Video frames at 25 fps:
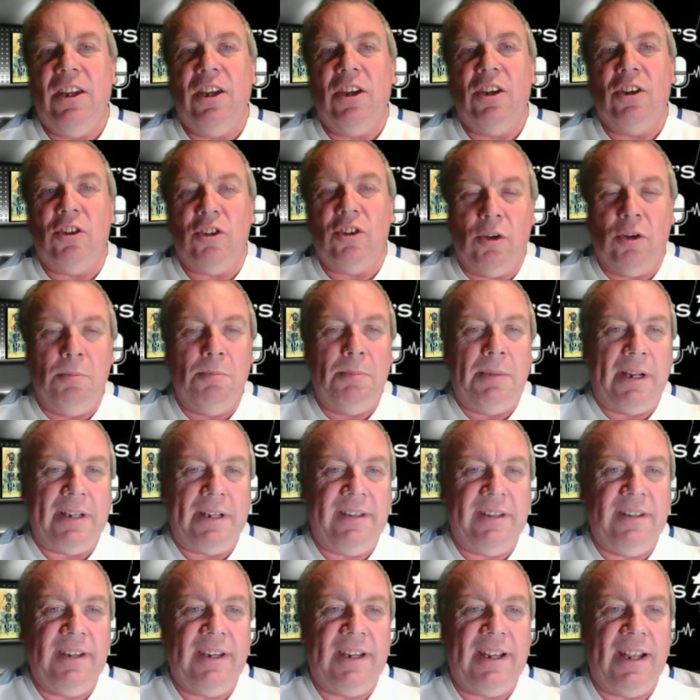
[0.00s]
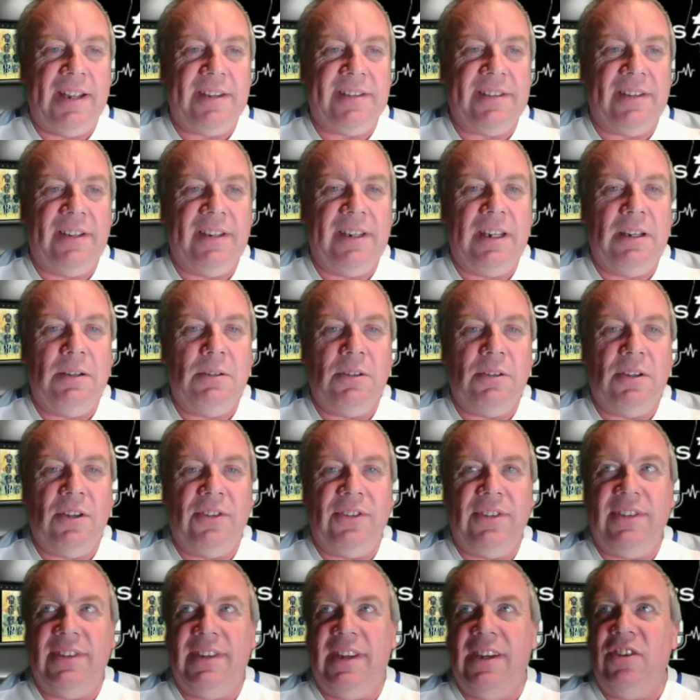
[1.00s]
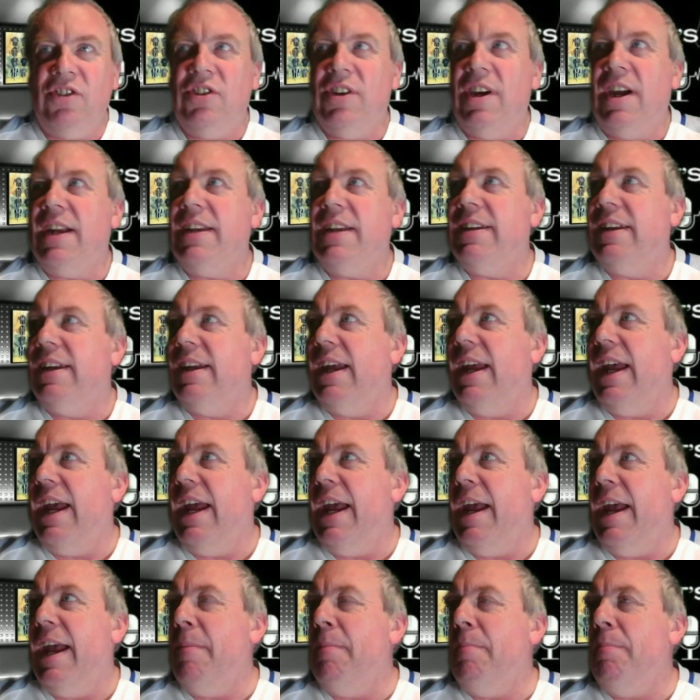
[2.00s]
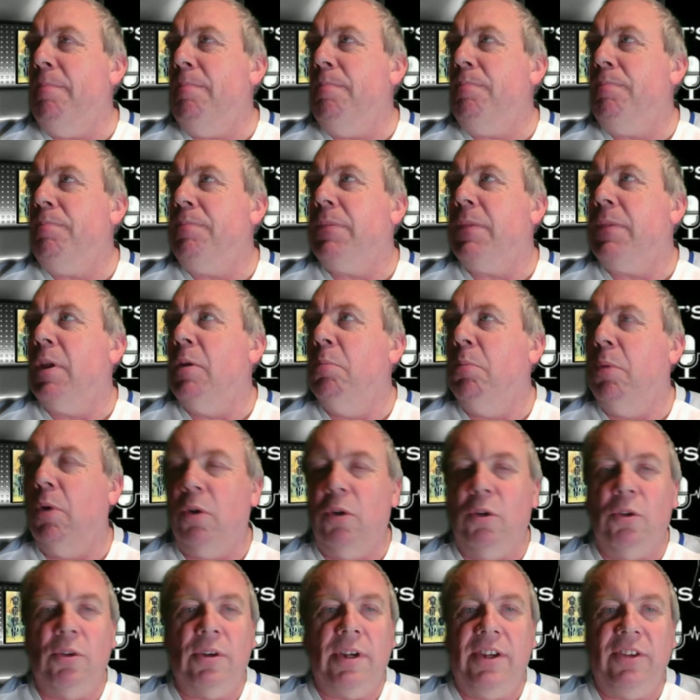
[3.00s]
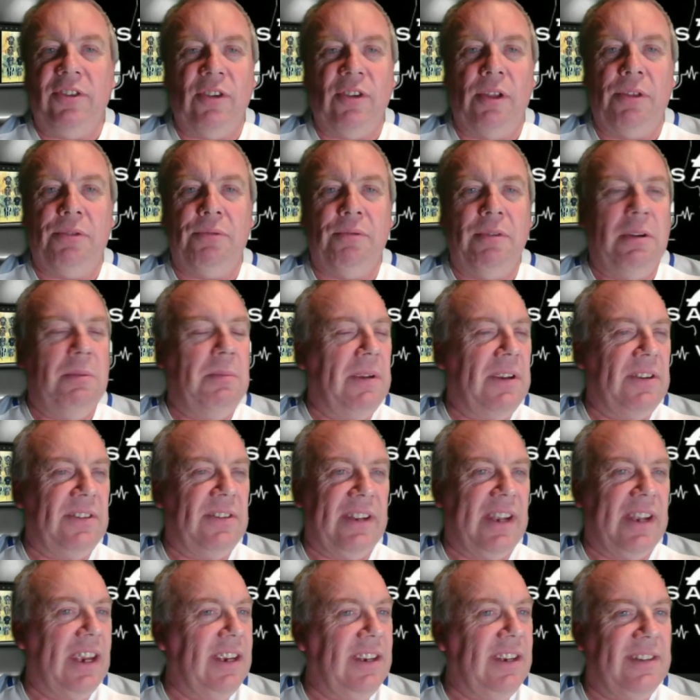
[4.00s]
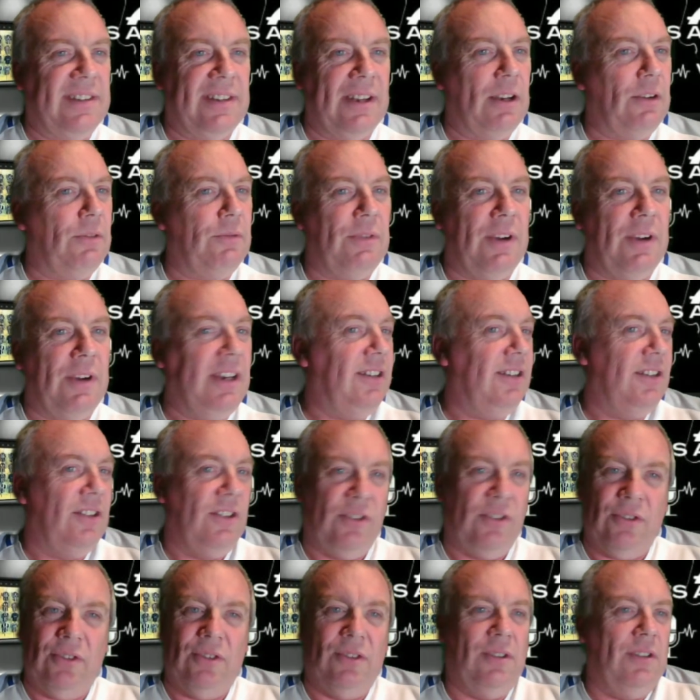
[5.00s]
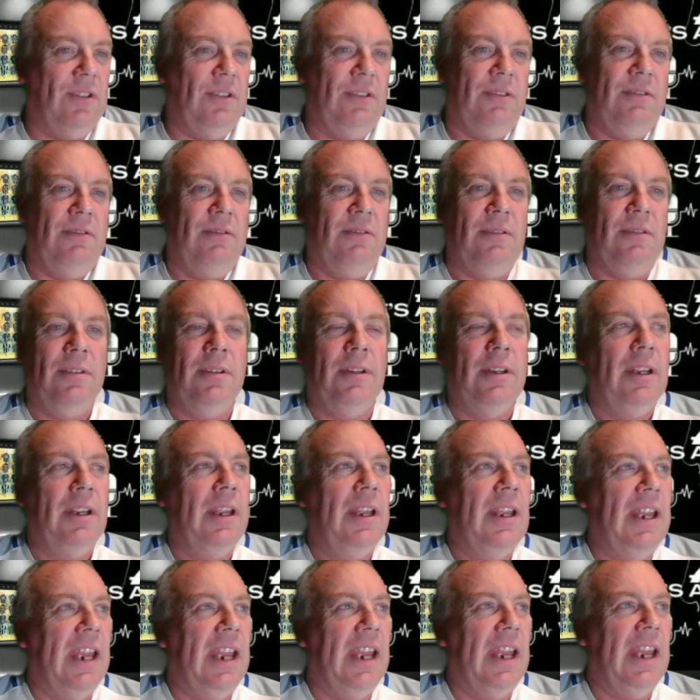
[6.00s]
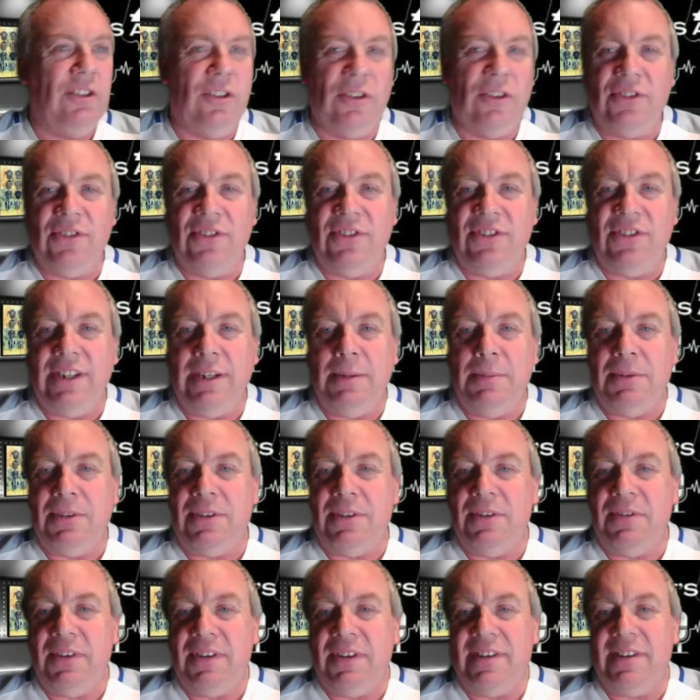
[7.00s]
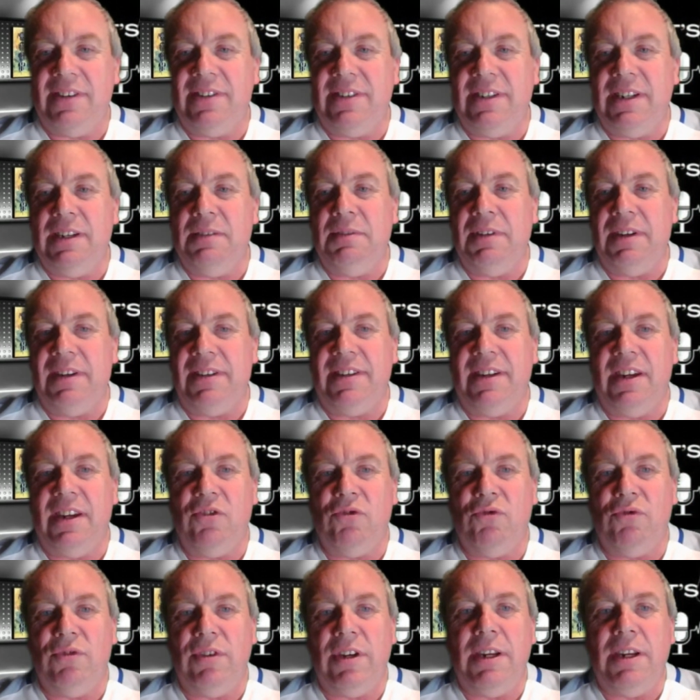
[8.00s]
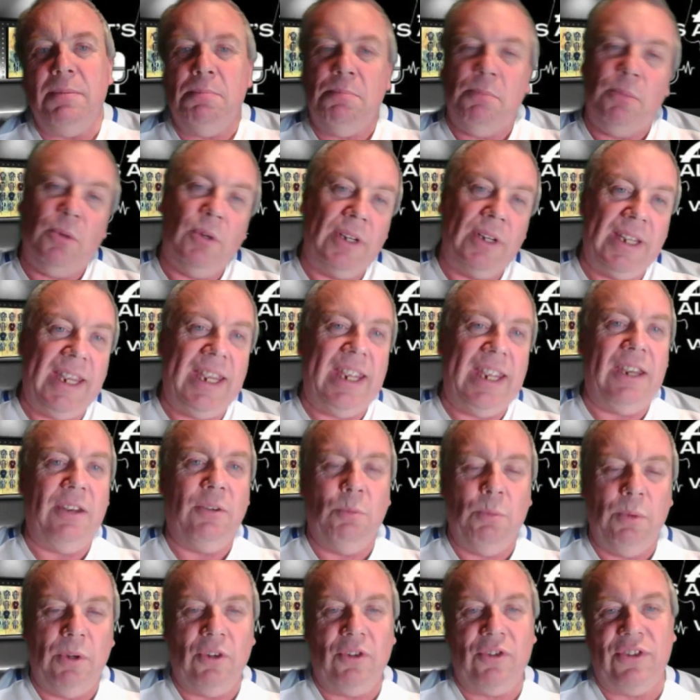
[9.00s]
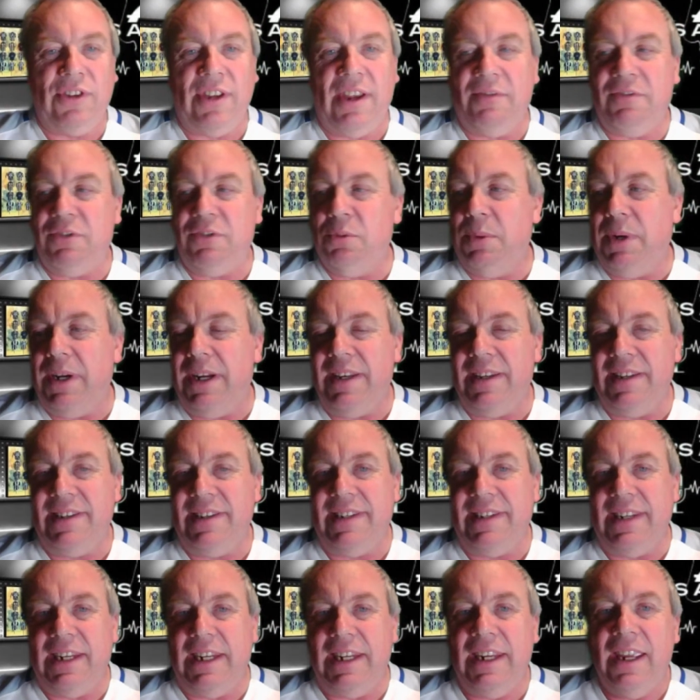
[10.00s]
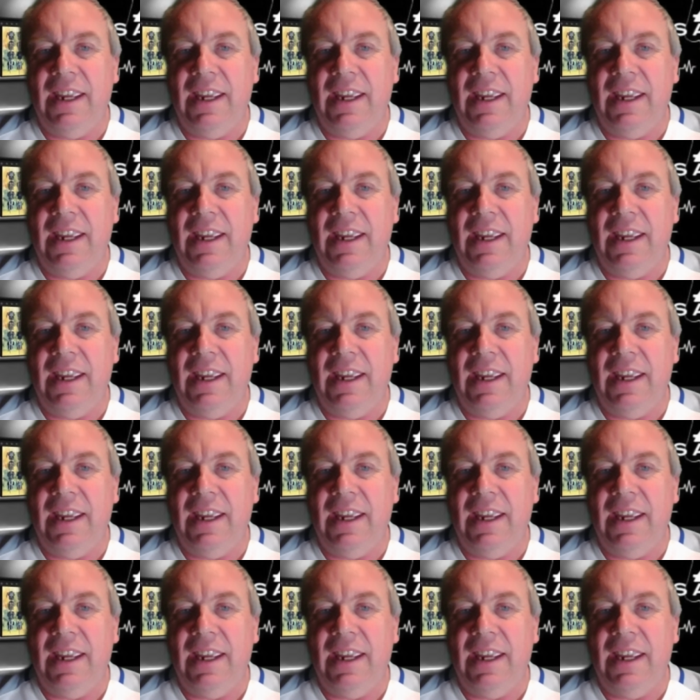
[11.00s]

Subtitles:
come back to Newcastle now because he's injured. But look, he's got 3 weeks to get himself right. So it doesn't seem as if it's a serious injury. But again, we'll just have to wait and see